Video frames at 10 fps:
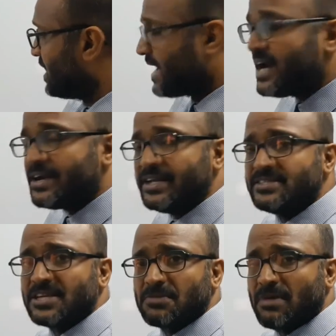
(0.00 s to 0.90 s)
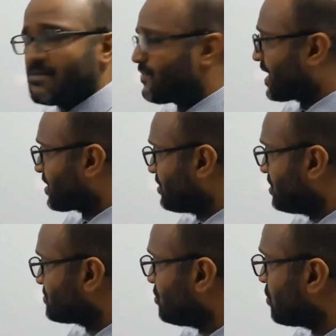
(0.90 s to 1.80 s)
anti-sigma
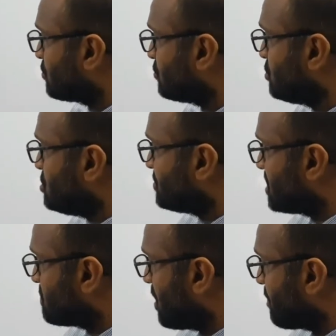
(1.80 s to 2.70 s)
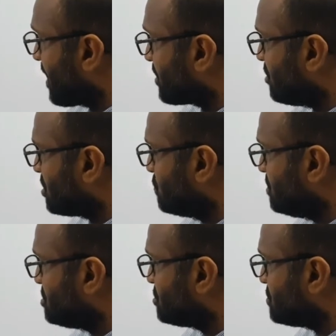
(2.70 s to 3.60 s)
factors or sigma factor
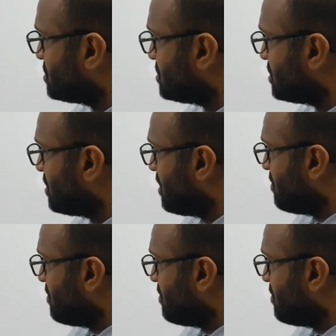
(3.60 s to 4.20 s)
which uh,